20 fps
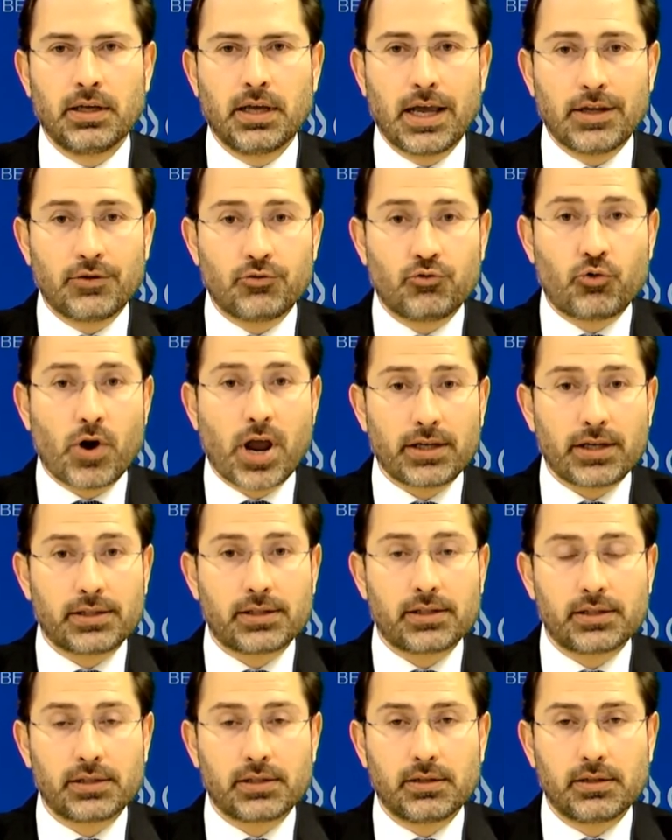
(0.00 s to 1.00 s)

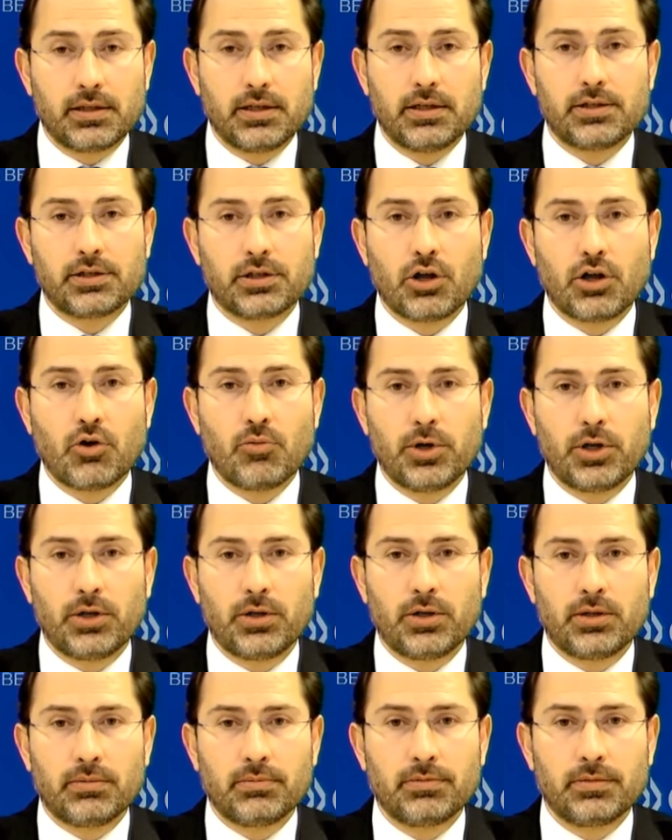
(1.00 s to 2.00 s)
address these
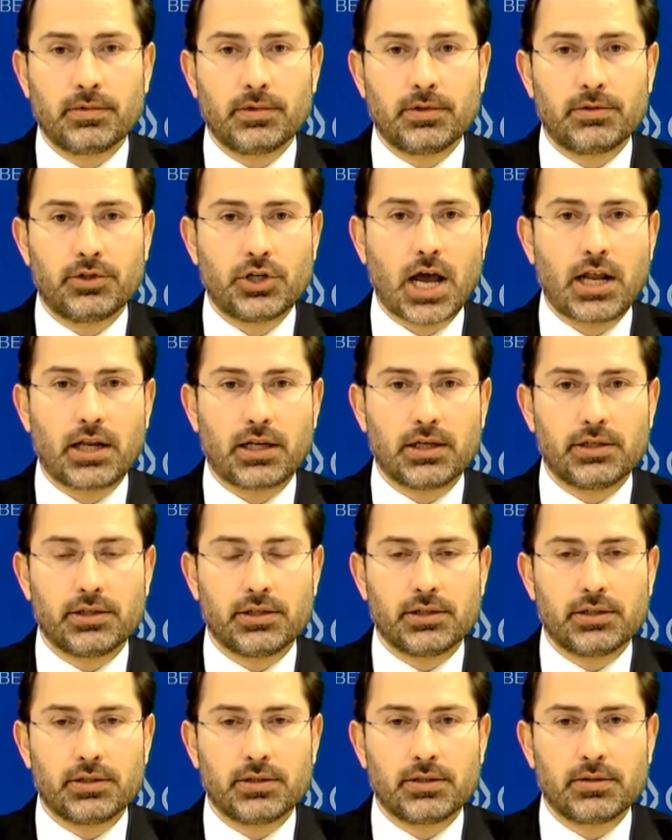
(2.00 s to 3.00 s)
global
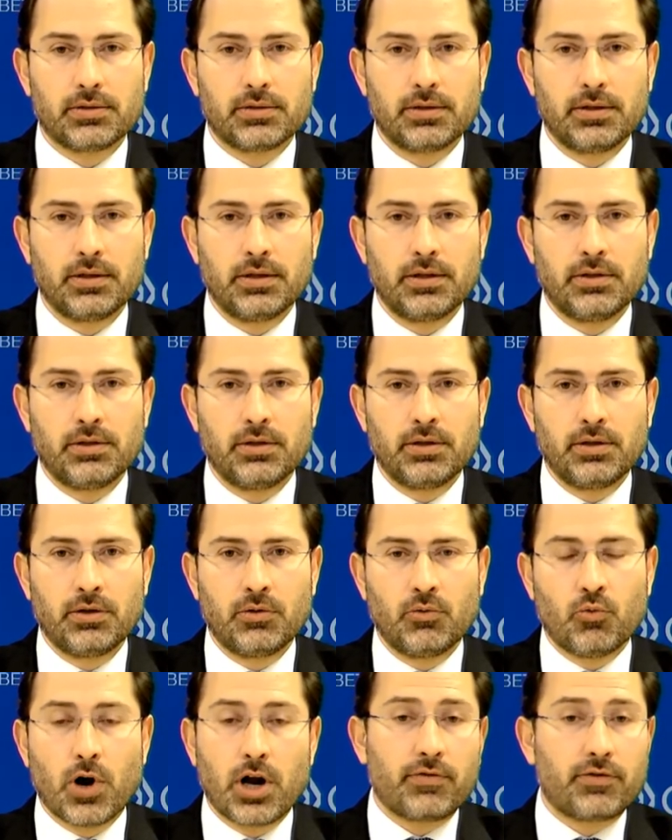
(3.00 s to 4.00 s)
challenges.
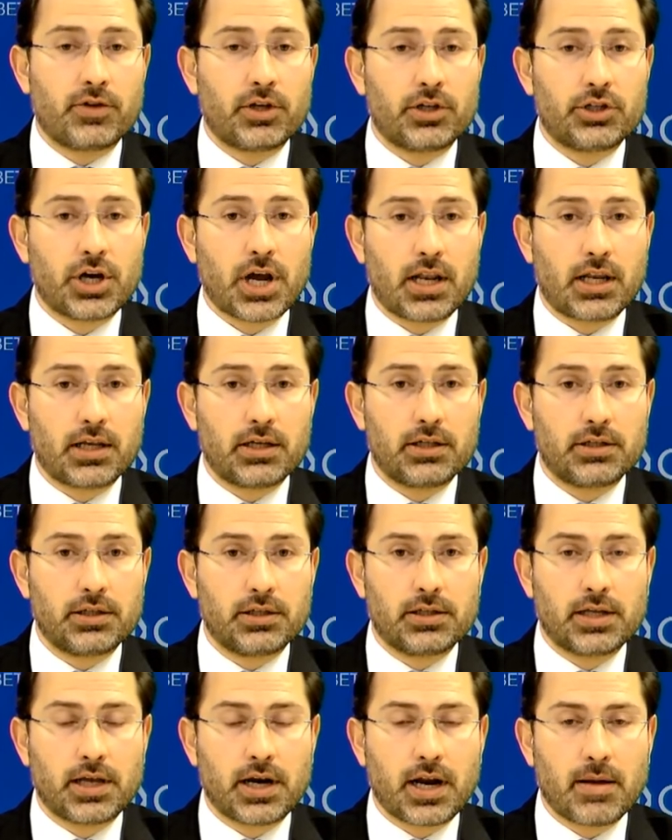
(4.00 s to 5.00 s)
One of the
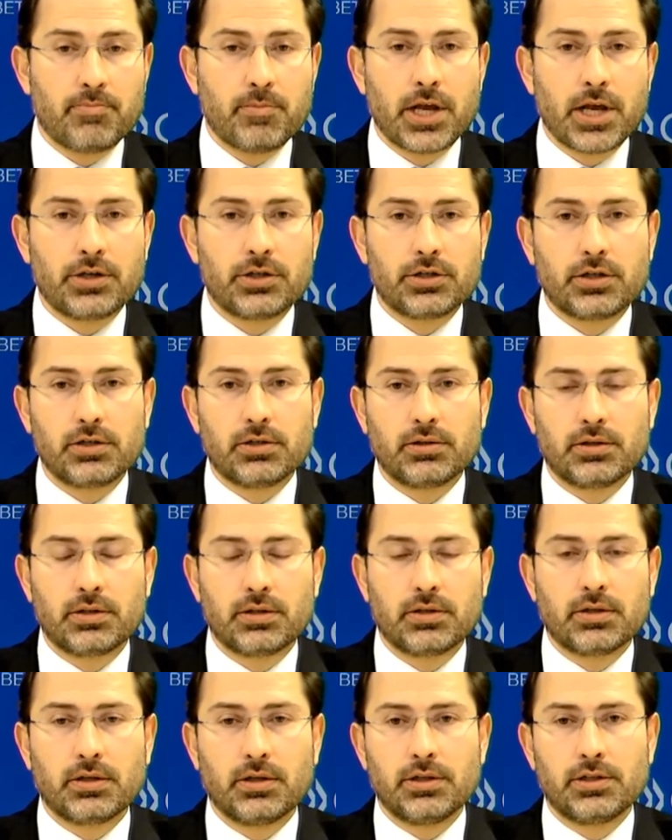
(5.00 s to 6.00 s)
challenges that I
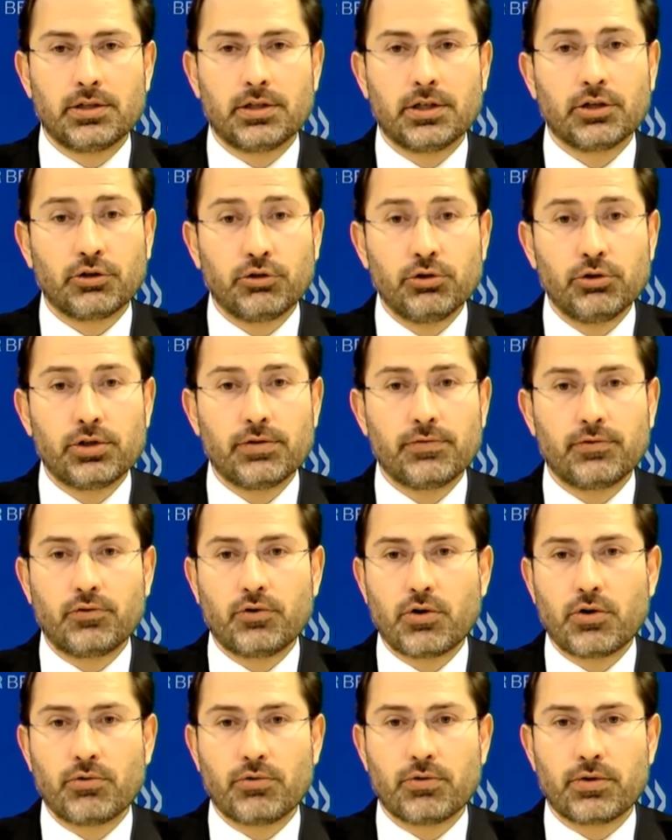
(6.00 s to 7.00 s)
mentioned is inclusive
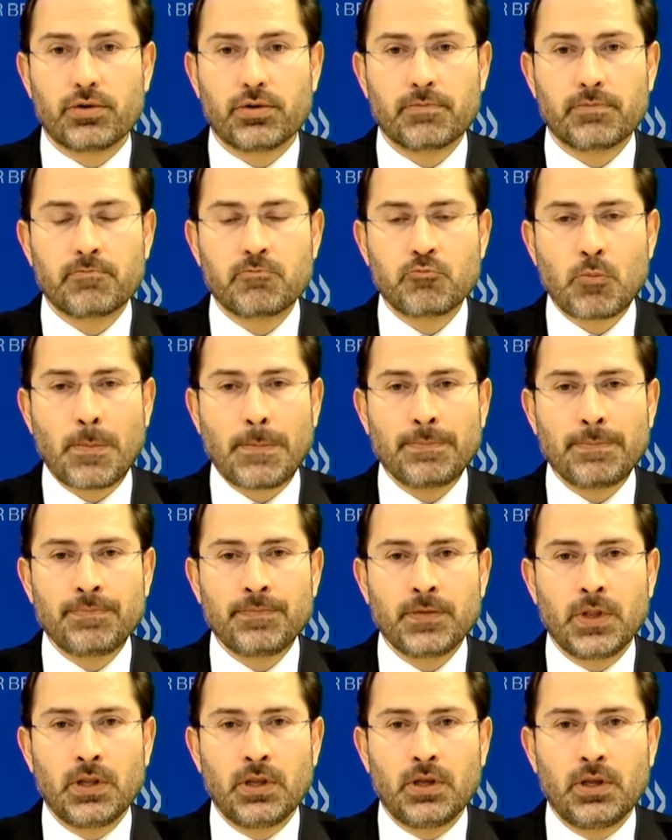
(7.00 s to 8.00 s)
growth.
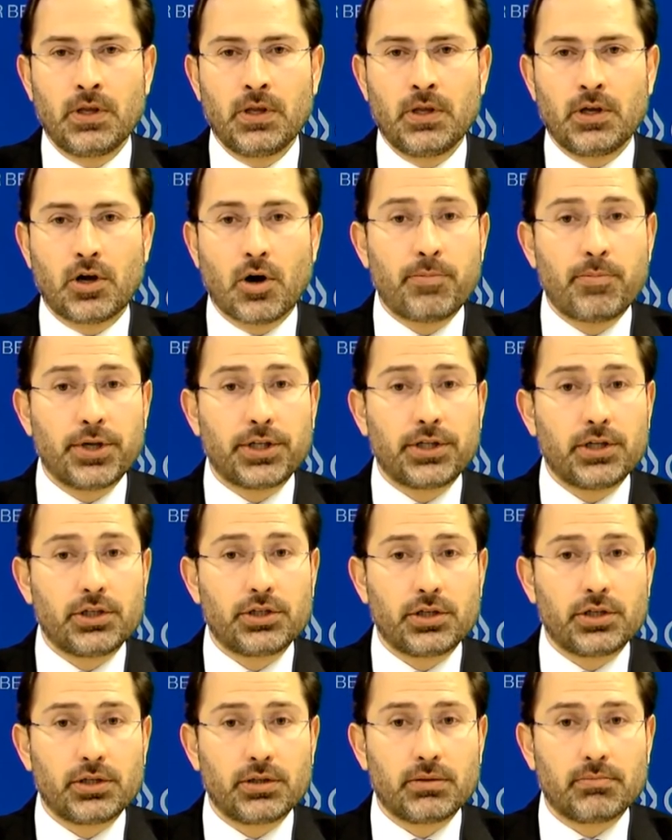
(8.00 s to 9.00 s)

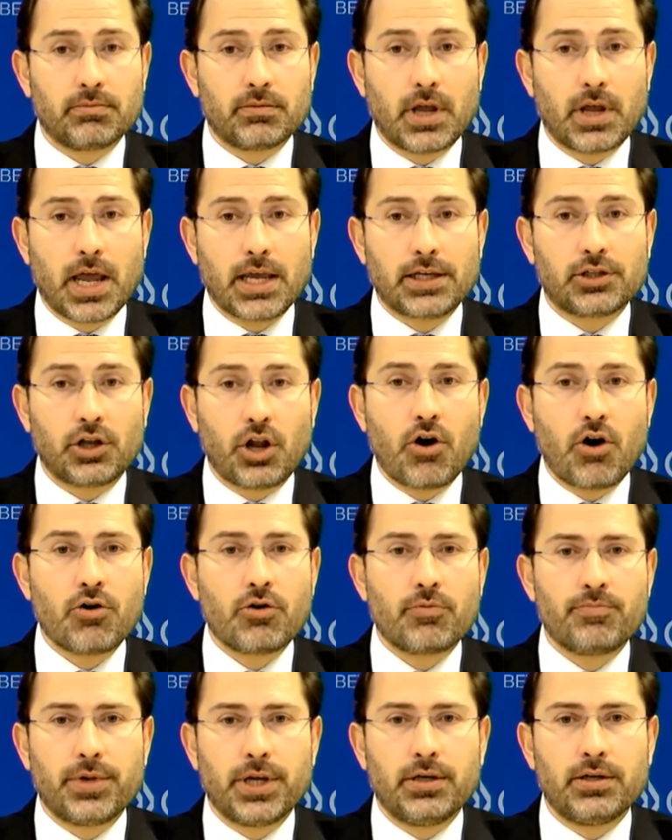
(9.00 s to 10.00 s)
Competition has
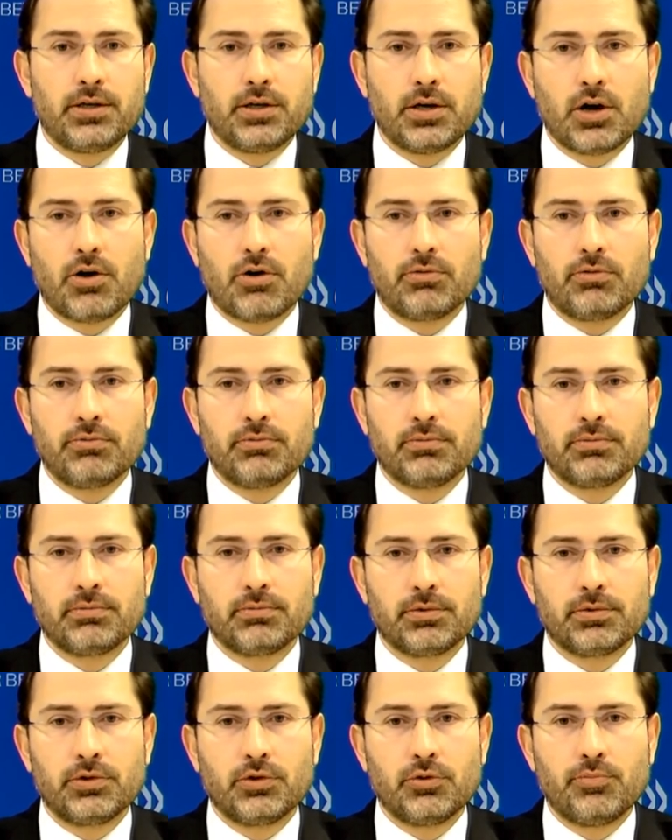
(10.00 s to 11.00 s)
long been known
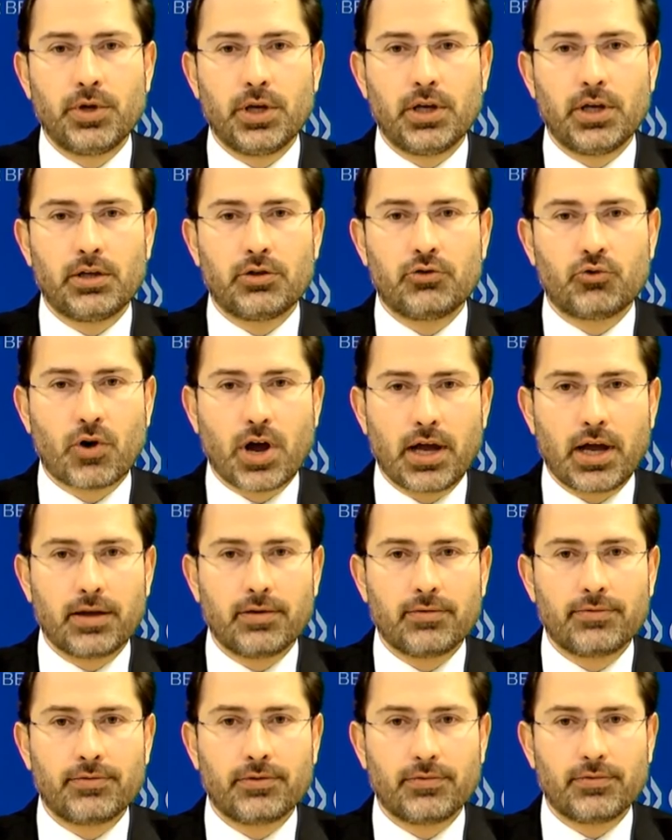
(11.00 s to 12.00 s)
to be a
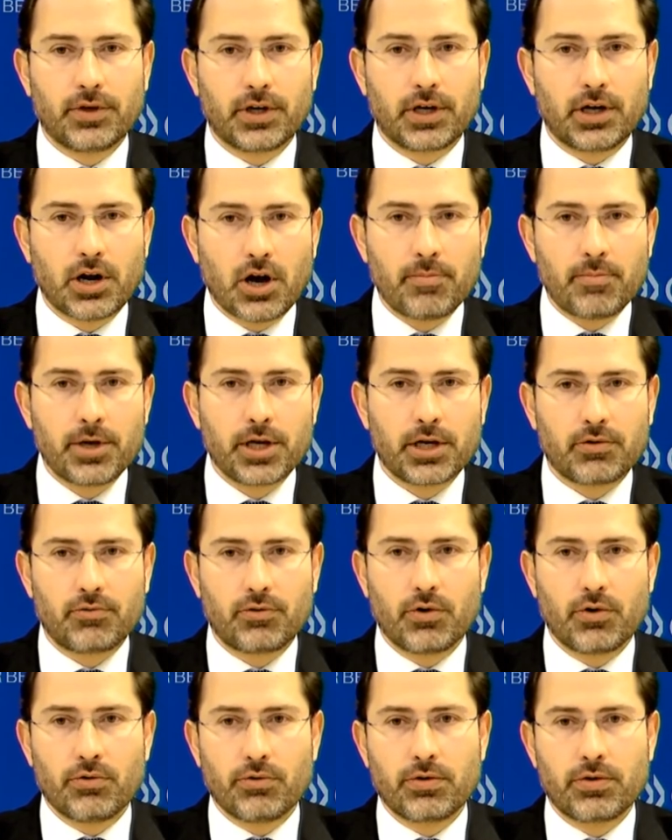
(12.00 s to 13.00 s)
drive of economic
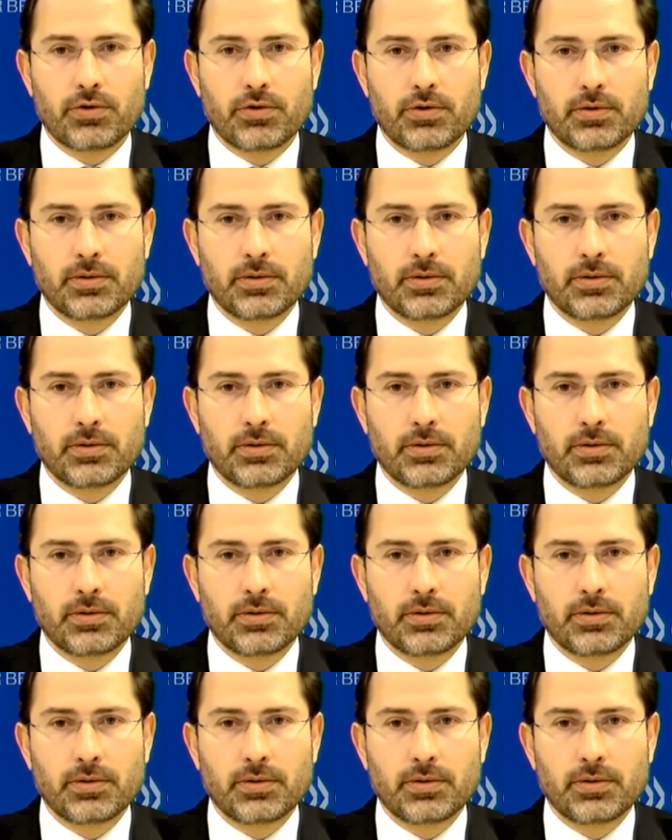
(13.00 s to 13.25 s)
growth,